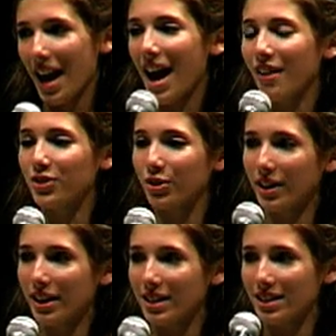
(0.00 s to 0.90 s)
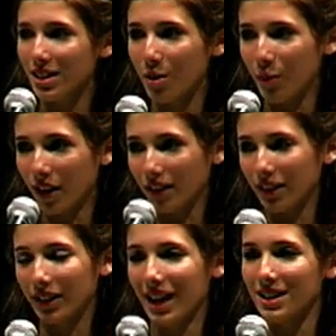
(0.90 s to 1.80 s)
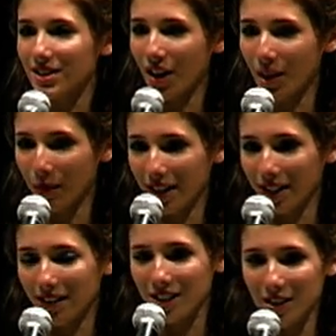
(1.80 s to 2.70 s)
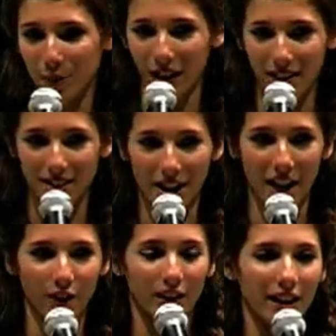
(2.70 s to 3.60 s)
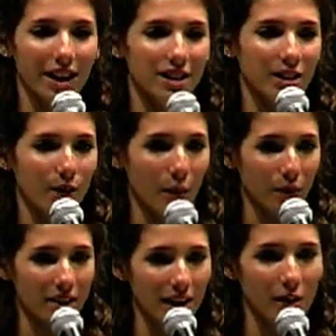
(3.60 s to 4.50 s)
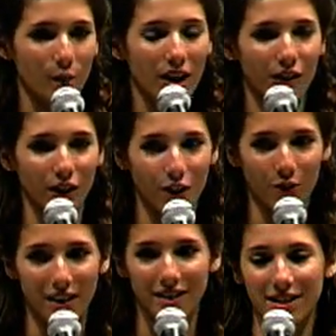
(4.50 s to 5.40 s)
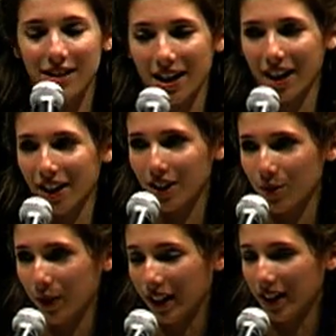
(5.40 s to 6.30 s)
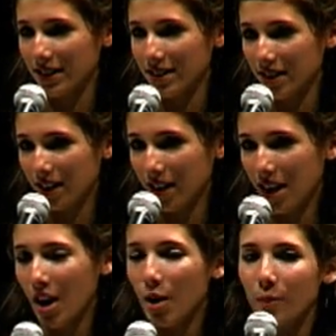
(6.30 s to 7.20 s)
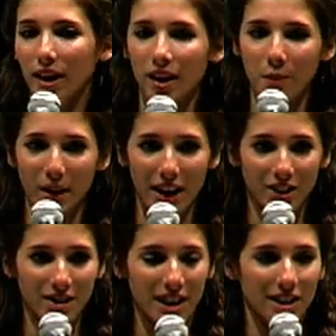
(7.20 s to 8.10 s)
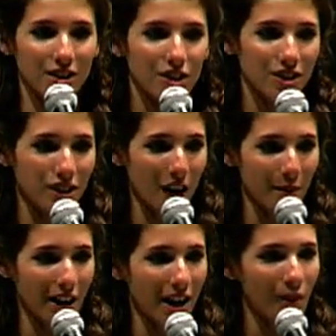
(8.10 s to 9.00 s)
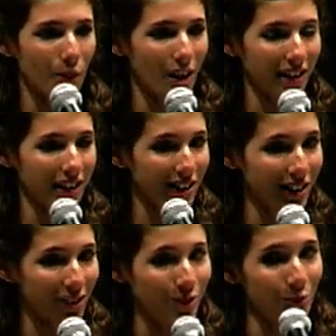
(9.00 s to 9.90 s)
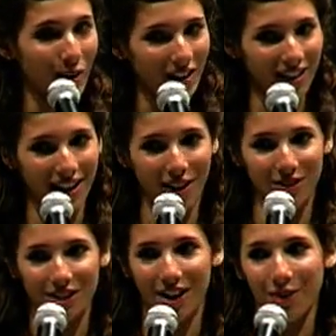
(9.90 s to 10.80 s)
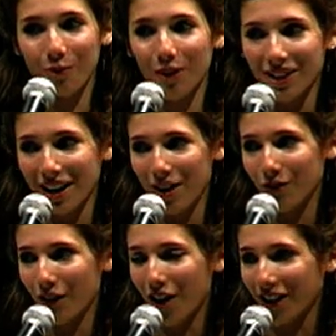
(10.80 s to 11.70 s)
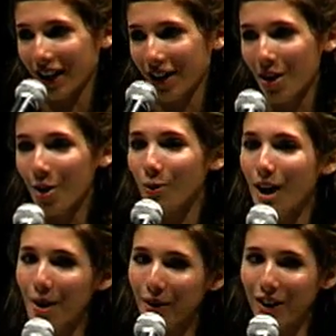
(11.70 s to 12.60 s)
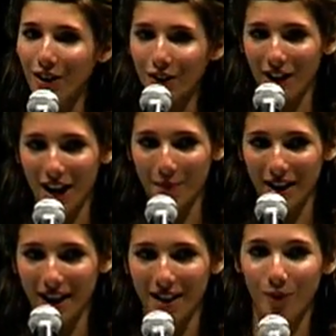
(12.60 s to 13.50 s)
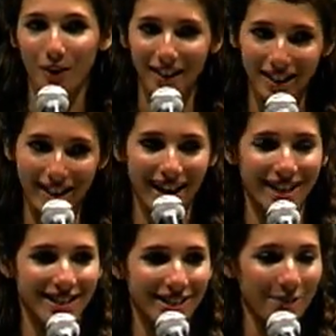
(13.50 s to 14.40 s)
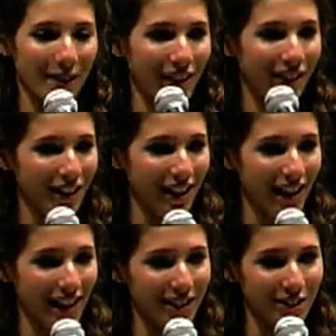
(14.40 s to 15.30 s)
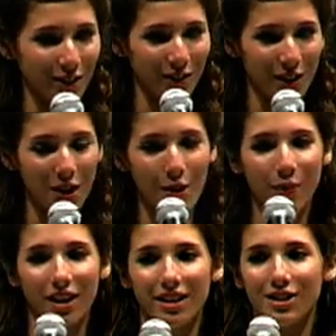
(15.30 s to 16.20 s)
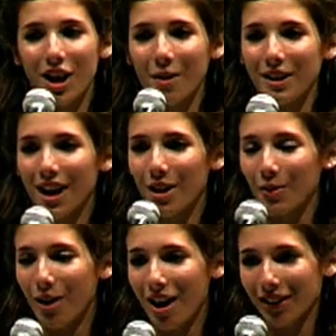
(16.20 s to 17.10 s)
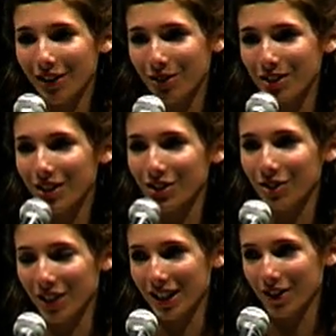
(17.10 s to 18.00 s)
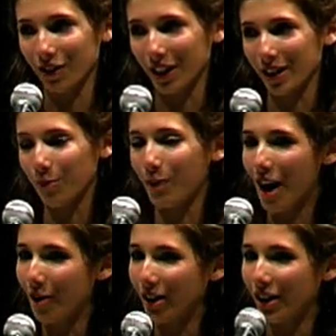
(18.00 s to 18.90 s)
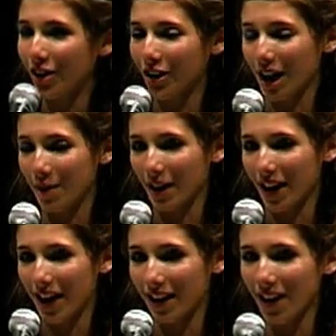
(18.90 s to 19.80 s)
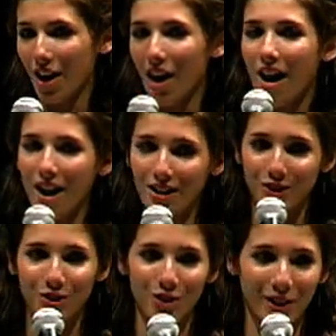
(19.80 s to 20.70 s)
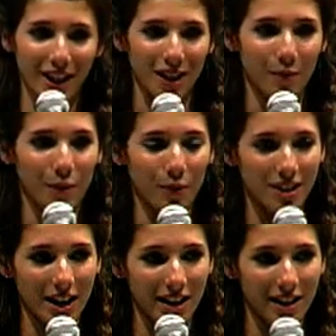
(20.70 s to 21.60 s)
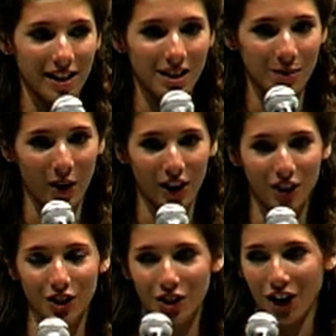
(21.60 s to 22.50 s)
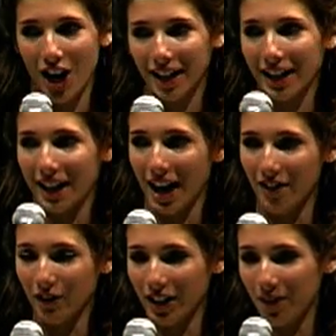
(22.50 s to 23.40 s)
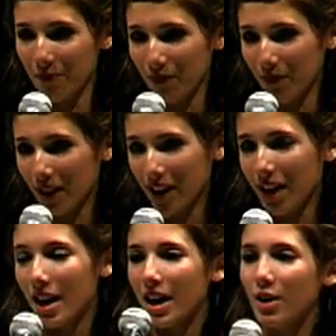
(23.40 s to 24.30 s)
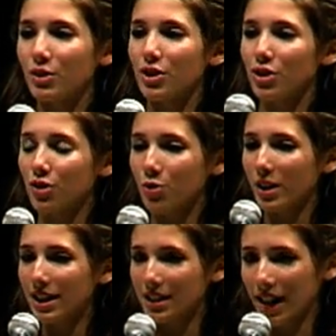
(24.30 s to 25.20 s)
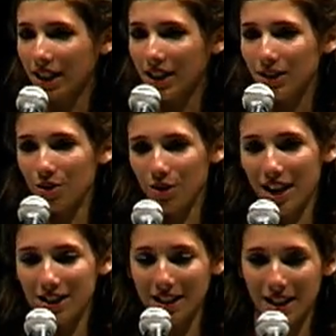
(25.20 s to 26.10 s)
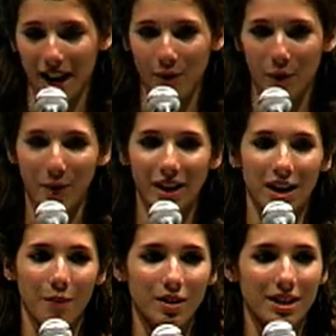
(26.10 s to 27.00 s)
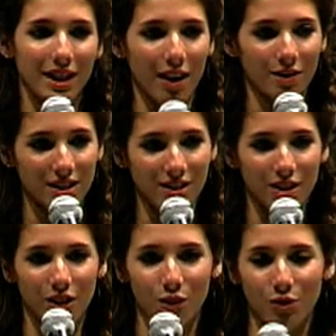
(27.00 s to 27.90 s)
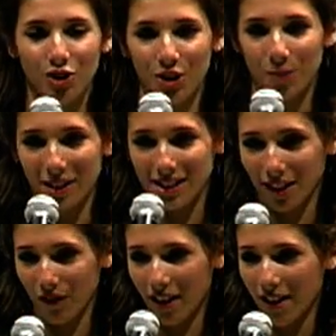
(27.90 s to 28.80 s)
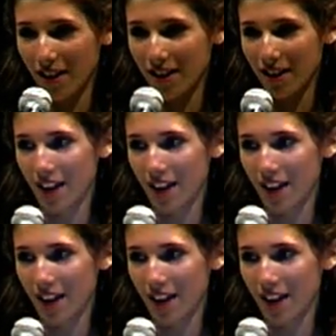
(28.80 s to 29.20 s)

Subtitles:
After reading this in the book, The Last Song by Nicholas Sparks, I realized it represented what I've learned throughout this entire experience. Being in pageants hasn't just taught me how to walk in heels with gowns on, without falling, while wearing a crown on my head with a constant smile and good attitude, but it has taught me how to walk in those heels gracefully while wearing a crown on my head, also showing I can be presented as smart, strong, and confident. It was June 22nd, 2009, when my name was announced as the new Junior Miss Lake Villa.